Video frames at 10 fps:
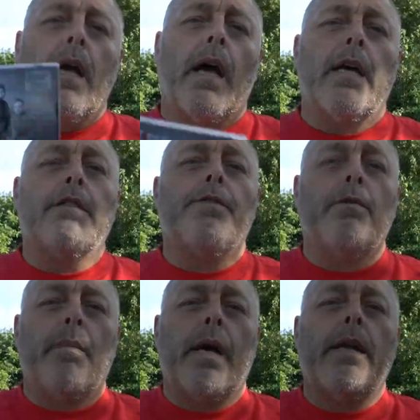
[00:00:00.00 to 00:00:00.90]
I asked
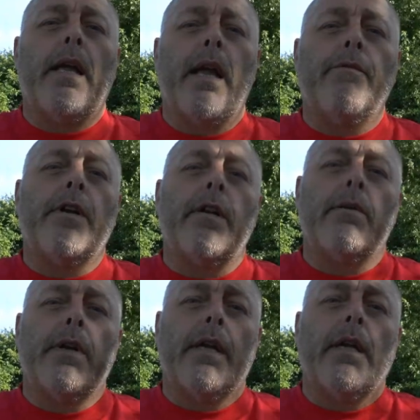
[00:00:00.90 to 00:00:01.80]
frontman Henry
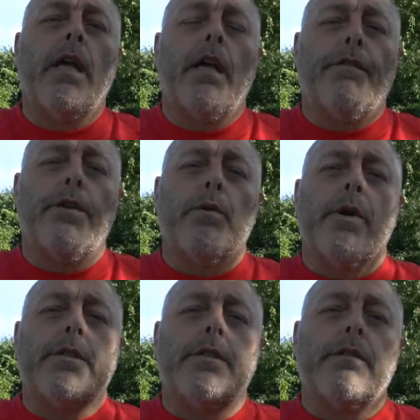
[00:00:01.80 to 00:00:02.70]
Cluney a few
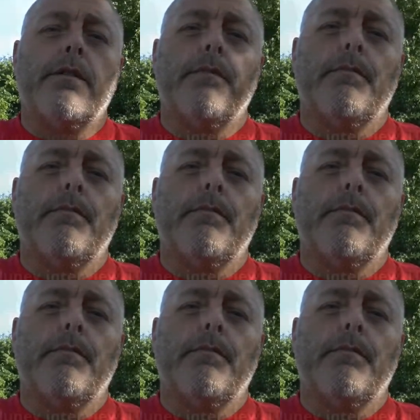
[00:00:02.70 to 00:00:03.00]
questions.